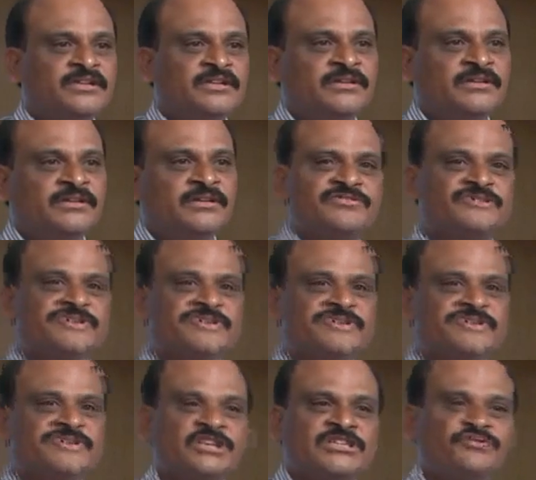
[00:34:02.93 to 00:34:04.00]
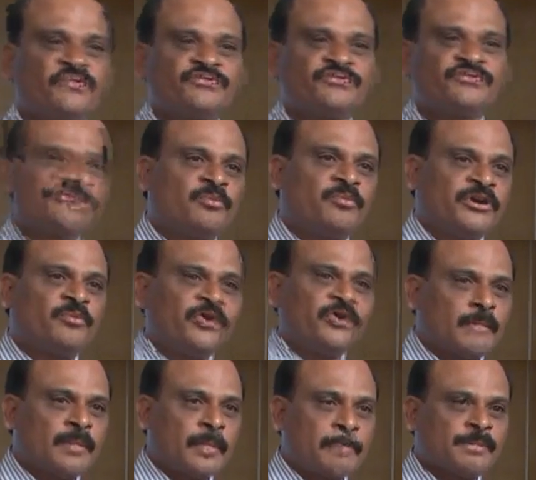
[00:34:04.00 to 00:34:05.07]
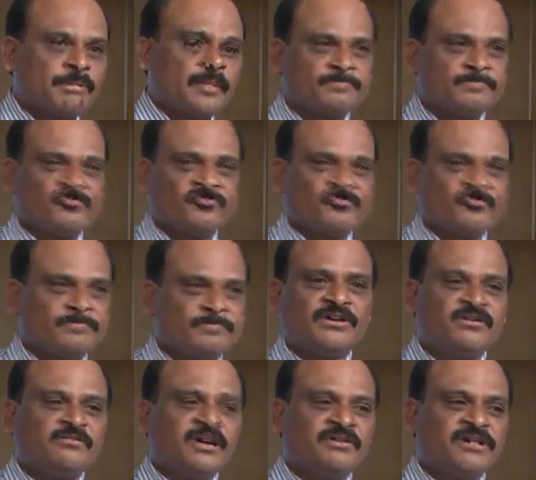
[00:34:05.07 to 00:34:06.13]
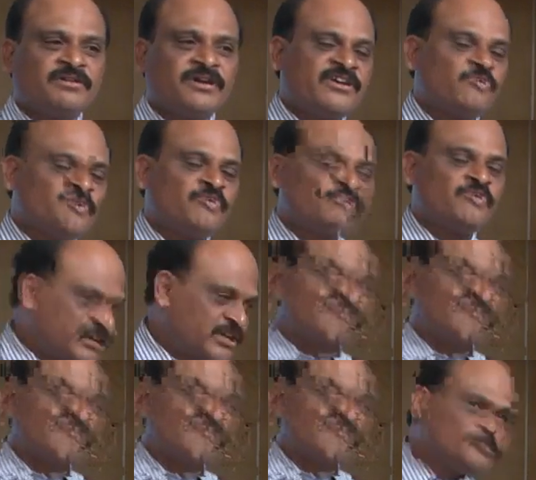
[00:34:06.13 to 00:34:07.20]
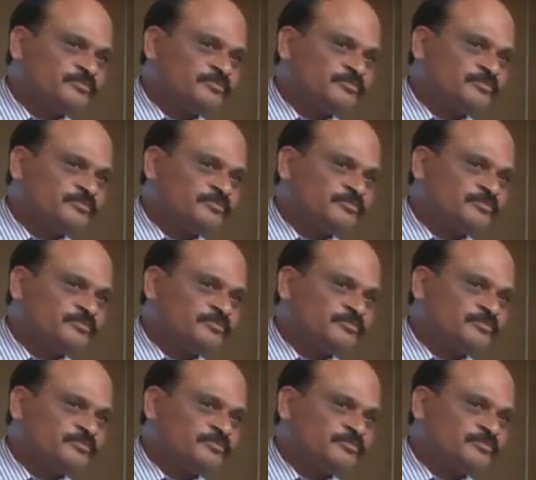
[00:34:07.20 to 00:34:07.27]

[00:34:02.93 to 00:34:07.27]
This is one such vital point. Now as a CFP practitioner,